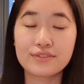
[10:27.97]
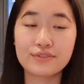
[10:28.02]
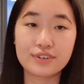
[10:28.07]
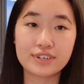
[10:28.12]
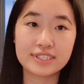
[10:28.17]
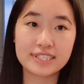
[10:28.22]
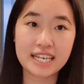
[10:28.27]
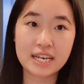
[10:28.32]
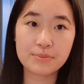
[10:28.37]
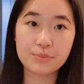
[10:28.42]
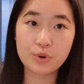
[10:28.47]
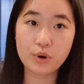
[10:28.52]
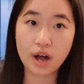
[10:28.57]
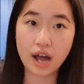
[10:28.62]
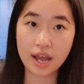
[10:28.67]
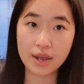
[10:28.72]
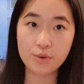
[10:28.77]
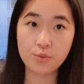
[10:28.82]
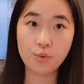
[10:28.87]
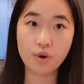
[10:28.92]
for example,
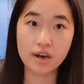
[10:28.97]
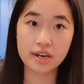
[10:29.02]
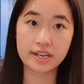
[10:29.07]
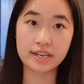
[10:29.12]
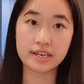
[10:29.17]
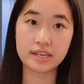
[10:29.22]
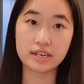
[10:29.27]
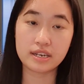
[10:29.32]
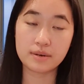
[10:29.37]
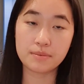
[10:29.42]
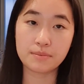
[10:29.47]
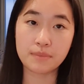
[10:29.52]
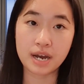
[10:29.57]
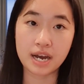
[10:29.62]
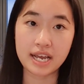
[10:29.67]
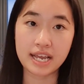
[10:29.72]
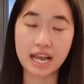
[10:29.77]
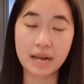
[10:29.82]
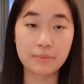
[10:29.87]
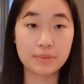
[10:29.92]
I wanted my
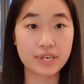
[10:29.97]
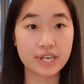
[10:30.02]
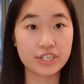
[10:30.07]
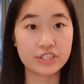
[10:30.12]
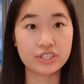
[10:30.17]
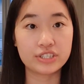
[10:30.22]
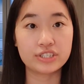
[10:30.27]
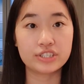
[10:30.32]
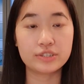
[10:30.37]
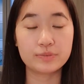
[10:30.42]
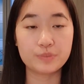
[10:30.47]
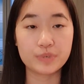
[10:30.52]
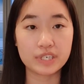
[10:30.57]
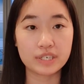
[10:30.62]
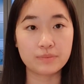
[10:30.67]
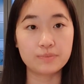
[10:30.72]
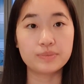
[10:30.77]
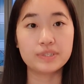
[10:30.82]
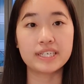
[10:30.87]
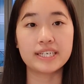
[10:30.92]
application to be
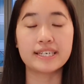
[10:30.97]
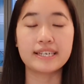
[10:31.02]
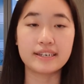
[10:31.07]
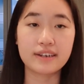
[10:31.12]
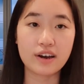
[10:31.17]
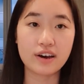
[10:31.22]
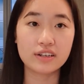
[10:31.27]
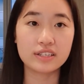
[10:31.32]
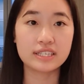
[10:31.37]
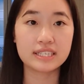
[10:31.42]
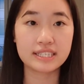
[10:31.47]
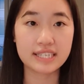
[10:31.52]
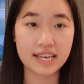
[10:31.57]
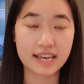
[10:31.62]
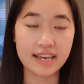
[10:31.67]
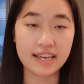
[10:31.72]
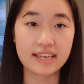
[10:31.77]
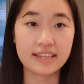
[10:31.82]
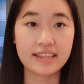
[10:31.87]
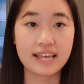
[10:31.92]
completed on the
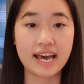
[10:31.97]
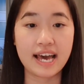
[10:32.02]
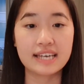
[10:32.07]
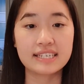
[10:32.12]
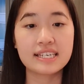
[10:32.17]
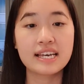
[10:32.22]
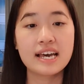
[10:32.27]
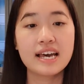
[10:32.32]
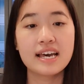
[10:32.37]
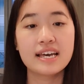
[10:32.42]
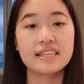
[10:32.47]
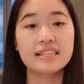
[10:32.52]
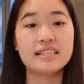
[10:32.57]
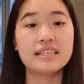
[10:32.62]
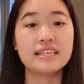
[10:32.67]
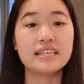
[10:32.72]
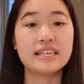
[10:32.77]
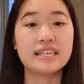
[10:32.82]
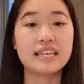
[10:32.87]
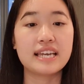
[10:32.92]
day that
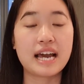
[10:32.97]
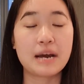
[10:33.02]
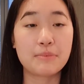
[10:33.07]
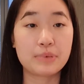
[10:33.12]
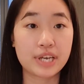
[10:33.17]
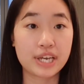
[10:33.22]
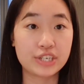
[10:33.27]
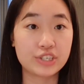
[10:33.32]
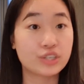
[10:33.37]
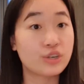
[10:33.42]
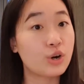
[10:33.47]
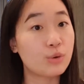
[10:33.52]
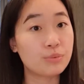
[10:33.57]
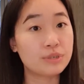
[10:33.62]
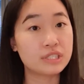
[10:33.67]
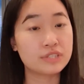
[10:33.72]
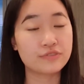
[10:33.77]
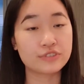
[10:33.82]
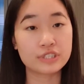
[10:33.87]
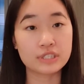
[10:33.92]
the application
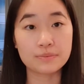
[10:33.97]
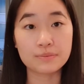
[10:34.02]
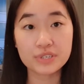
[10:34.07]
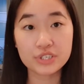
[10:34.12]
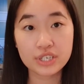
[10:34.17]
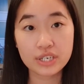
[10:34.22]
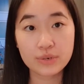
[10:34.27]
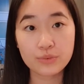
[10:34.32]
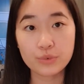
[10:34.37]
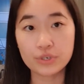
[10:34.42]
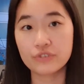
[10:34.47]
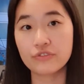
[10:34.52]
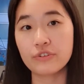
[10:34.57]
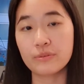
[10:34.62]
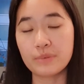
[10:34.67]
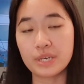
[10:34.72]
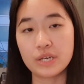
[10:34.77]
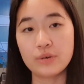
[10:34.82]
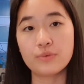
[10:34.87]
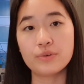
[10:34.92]
opens for submission, which for
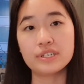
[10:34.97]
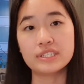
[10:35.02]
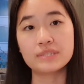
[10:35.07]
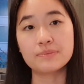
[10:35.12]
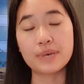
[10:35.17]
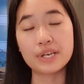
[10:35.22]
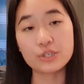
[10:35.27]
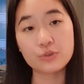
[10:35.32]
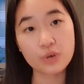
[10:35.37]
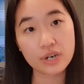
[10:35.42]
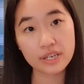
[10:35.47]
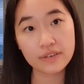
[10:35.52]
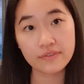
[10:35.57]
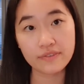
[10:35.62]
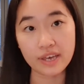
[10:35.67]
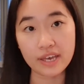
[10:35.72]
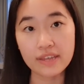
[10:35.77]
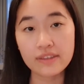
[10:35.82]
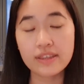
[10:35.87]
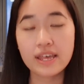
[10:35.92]
me was May
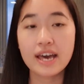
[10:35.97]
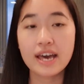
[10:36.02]
25th.